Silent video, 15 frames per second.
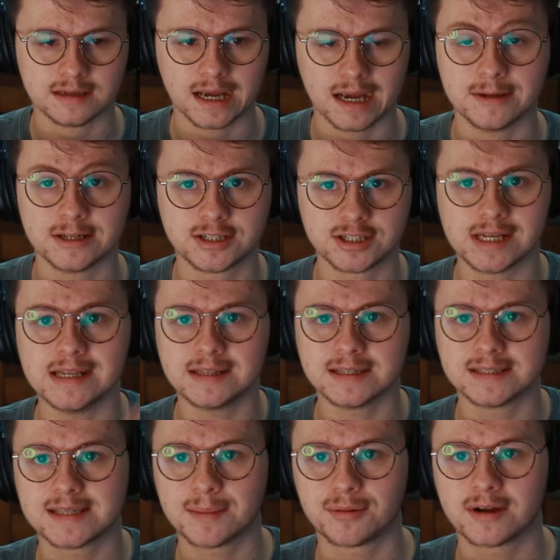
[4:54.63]
I'm going to cheat the
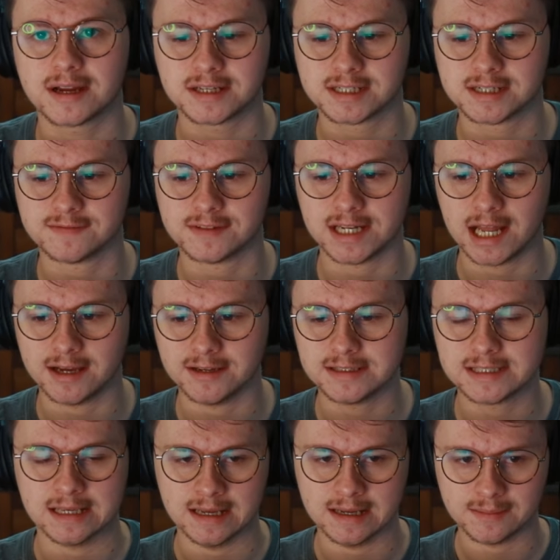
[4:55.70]
separation of the
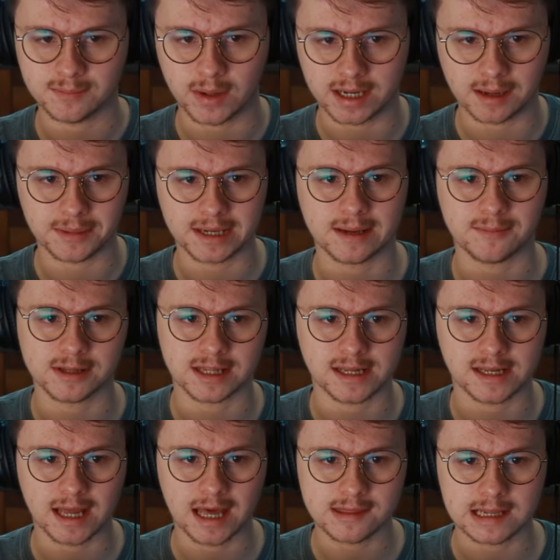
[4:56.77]
notes by coming in with
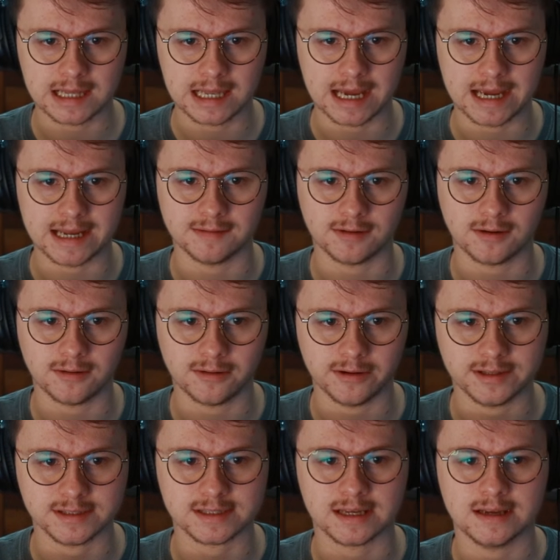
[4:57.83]
another line of
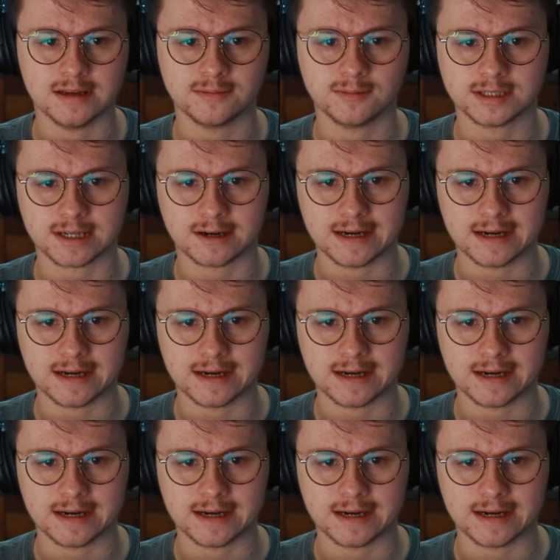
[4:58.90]
horns, which are